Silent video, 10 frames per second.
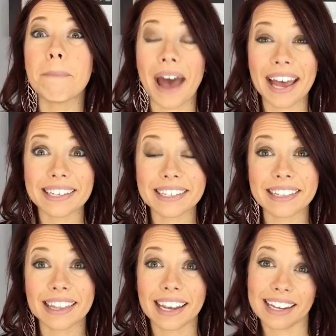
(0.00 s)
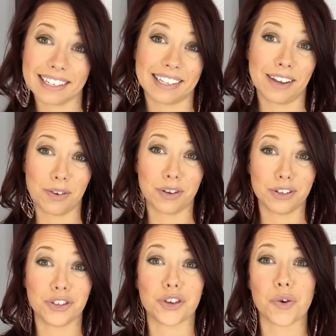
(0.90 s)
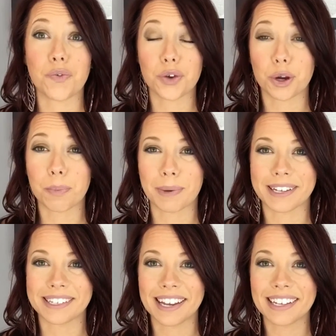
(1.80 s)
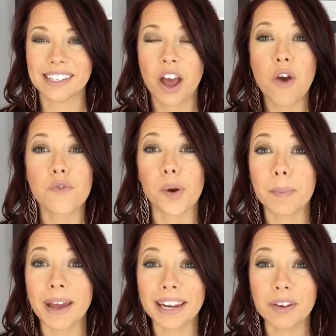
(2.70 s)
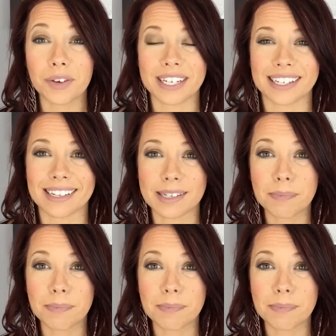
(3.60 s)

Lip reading: best things that you can do for your business for many reasons,